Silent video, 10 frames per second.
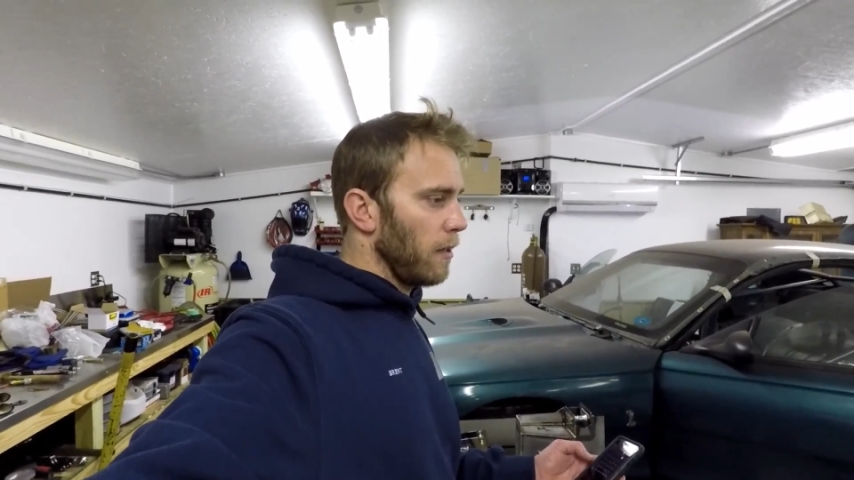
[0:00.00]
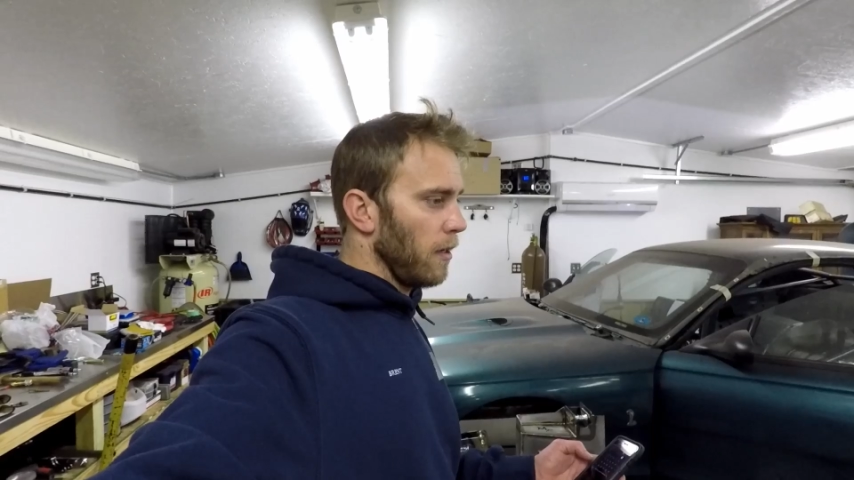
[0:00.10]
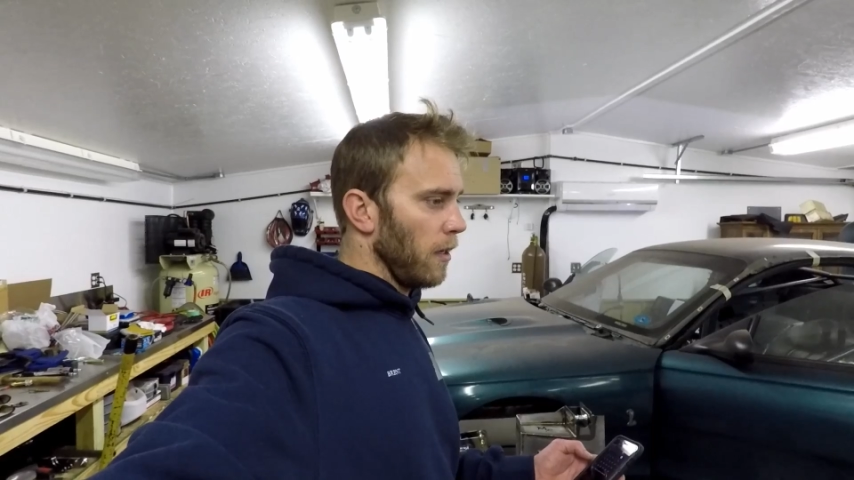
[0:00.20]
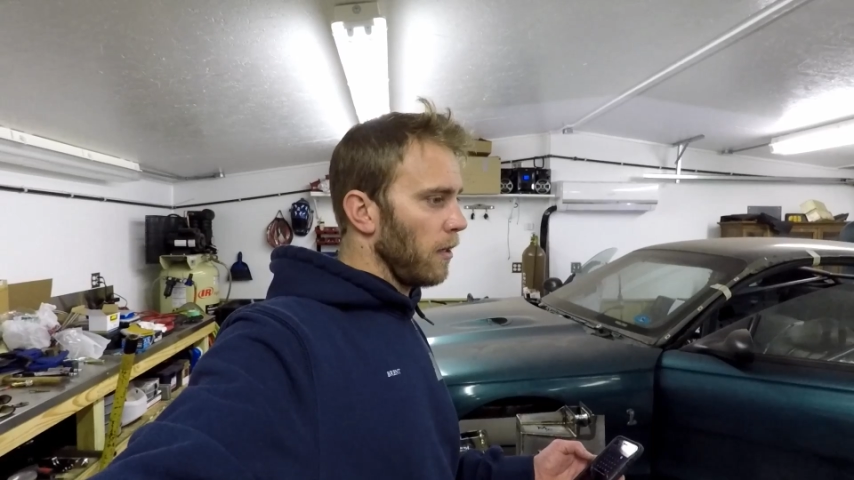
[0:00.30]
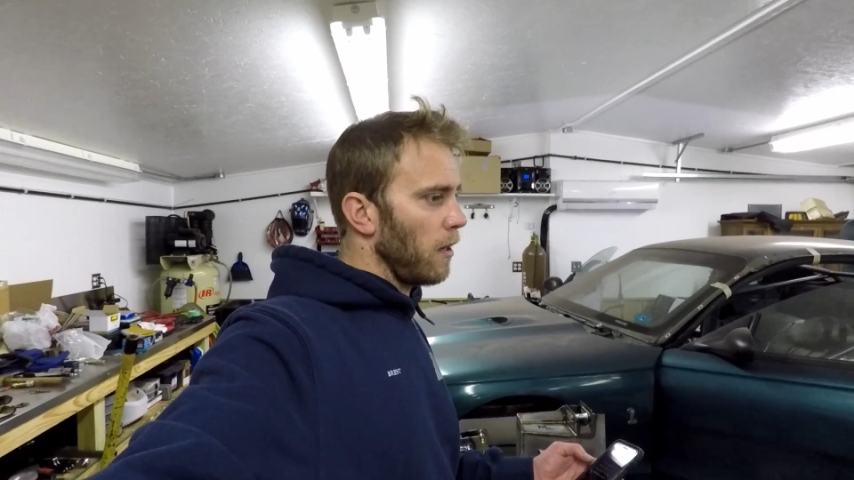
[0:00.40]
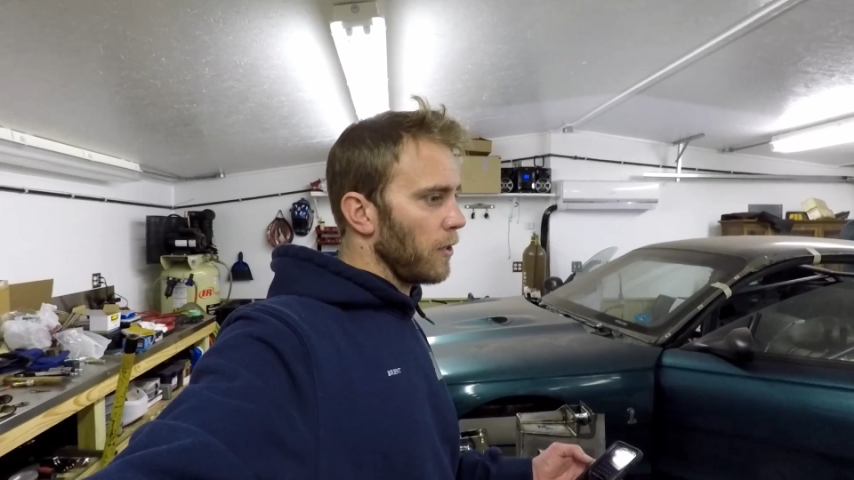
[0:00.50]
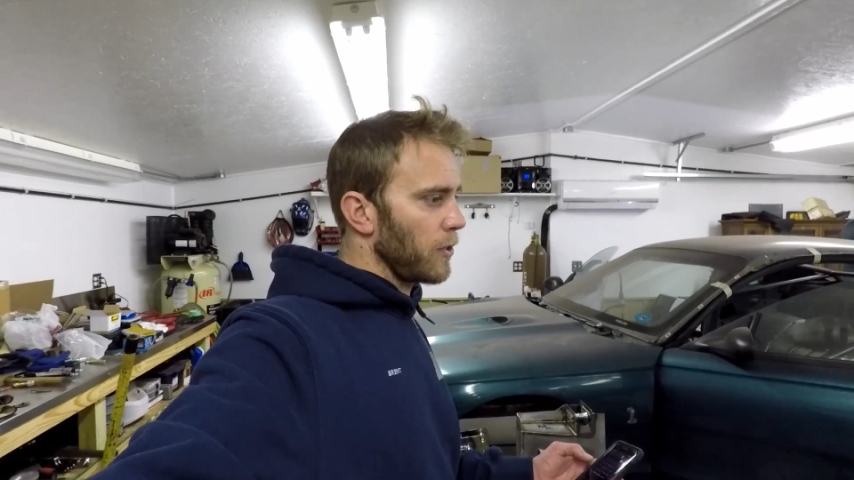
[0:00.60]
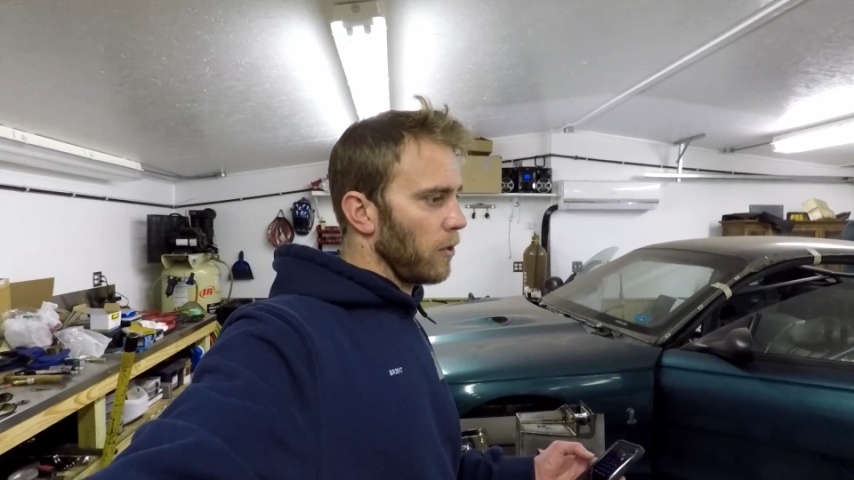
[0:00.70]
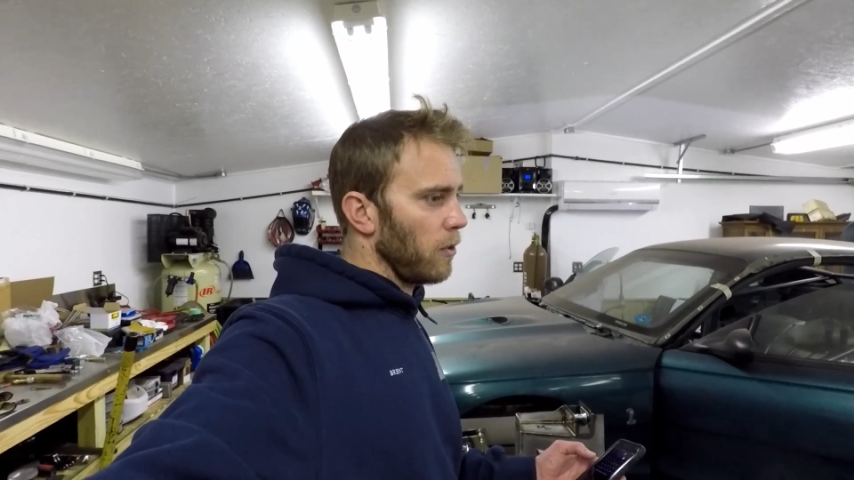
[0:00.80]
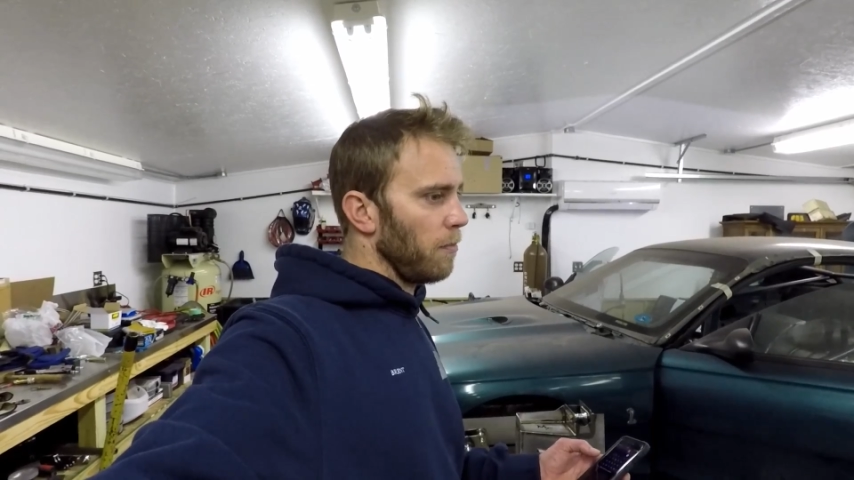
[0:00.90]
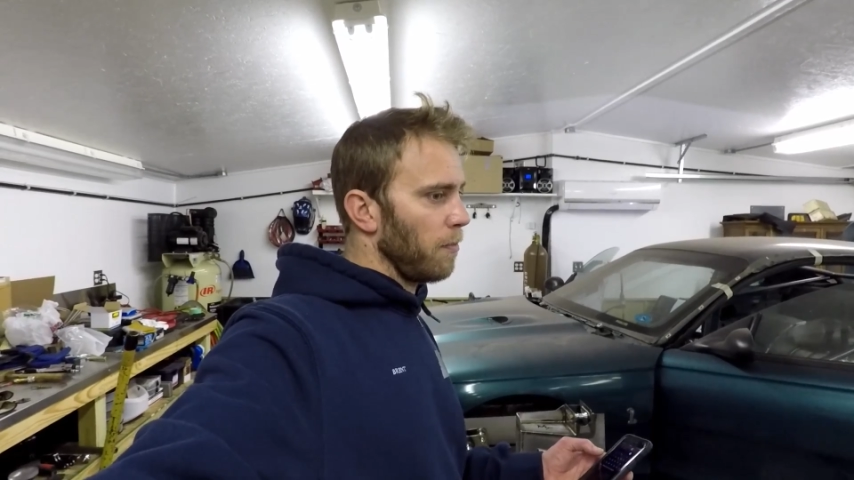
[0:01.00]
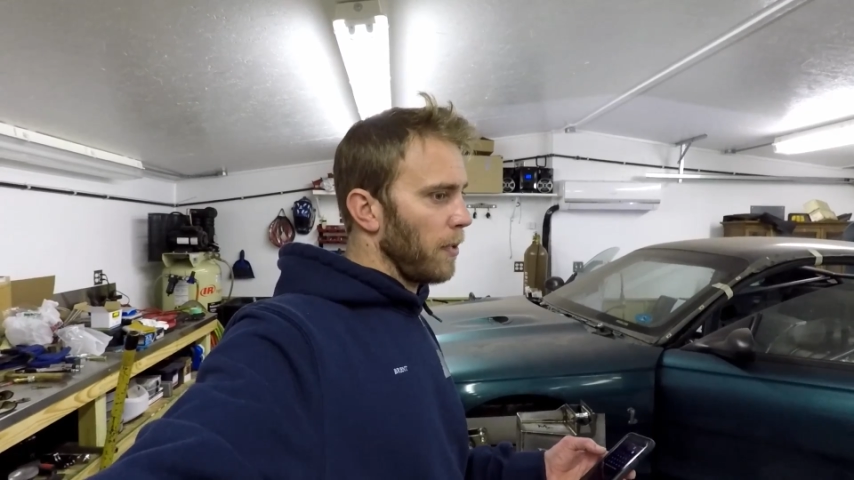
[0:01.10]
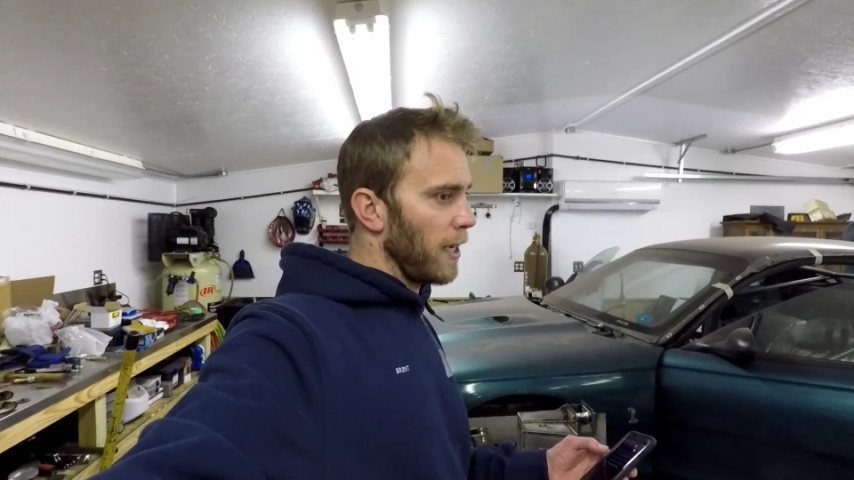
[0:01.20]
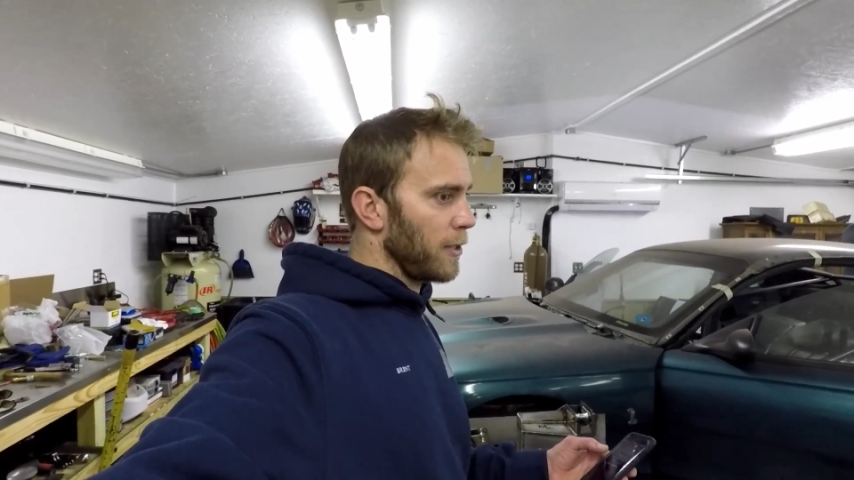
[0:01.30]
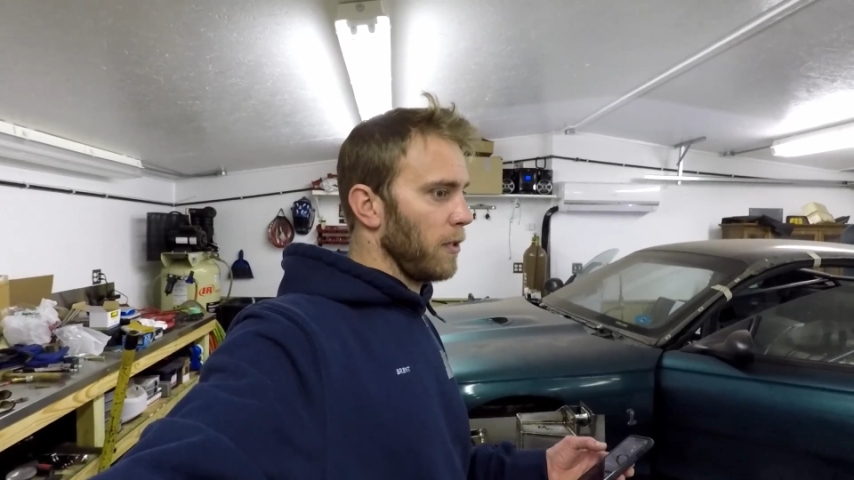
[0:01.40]
and also
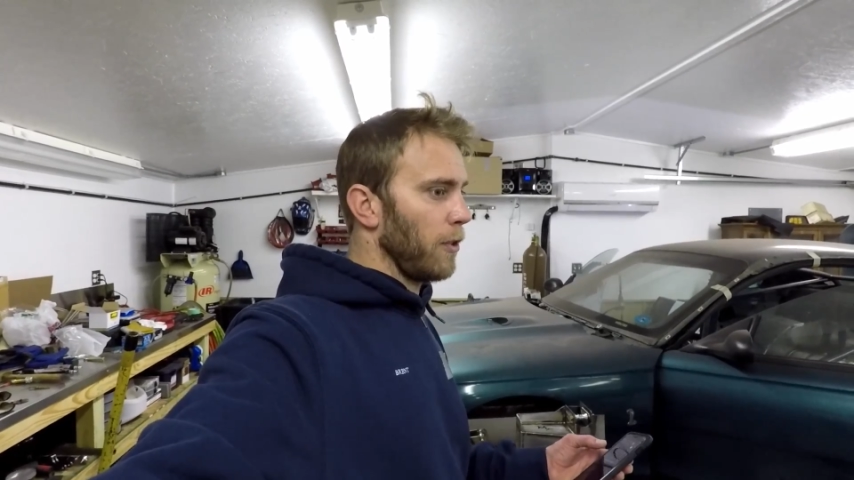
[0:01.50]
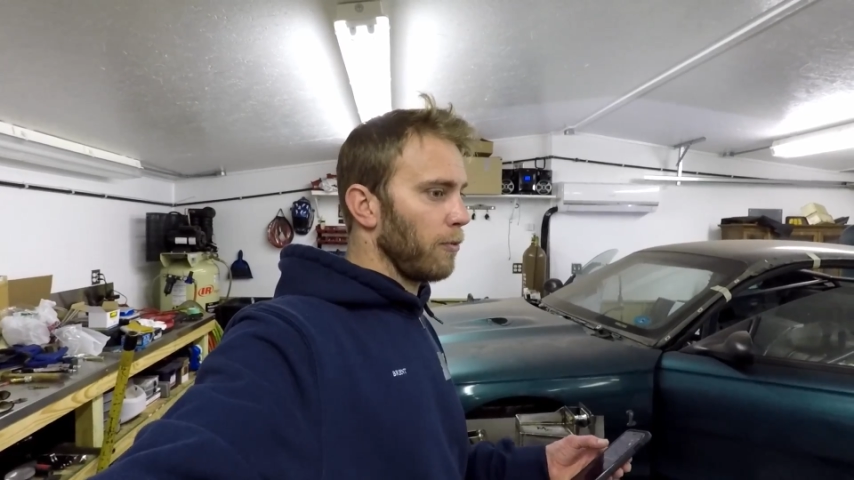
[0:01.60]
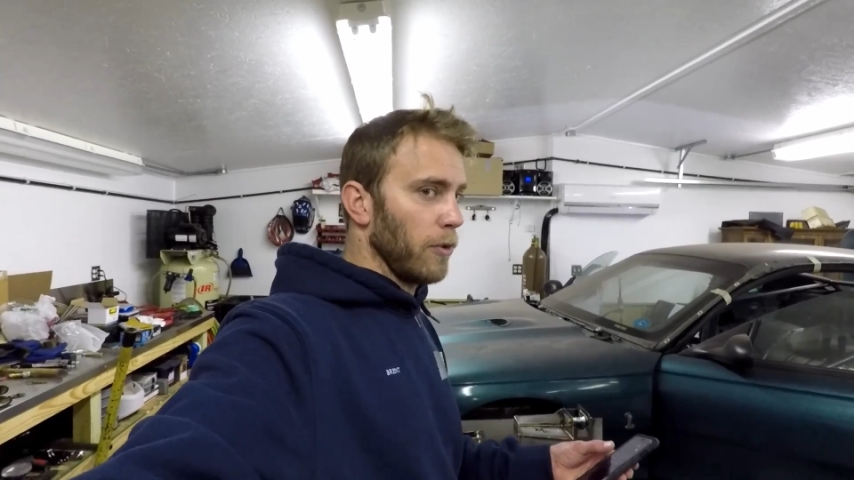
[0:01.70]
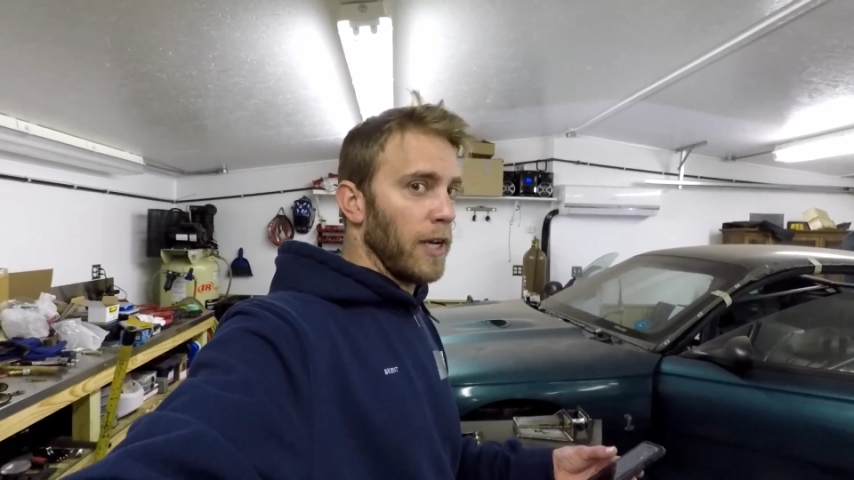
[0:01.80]
possibly through